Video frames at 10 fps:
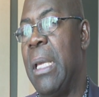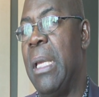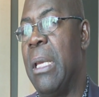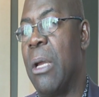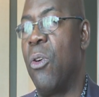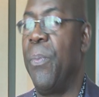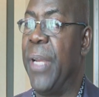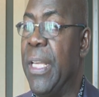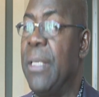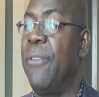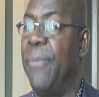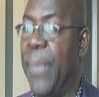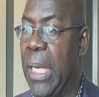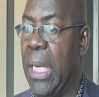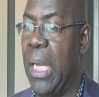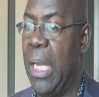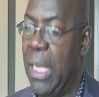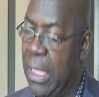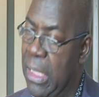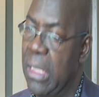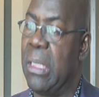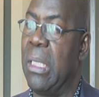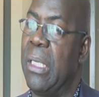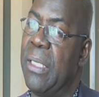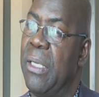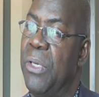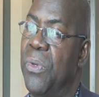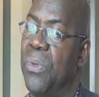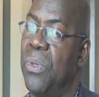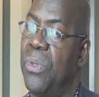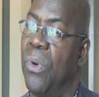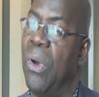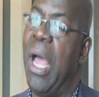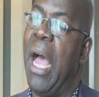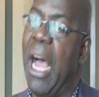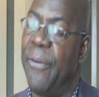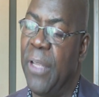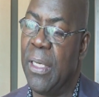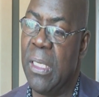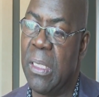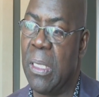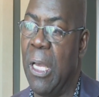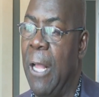in a comprehensive manner these issues. So after this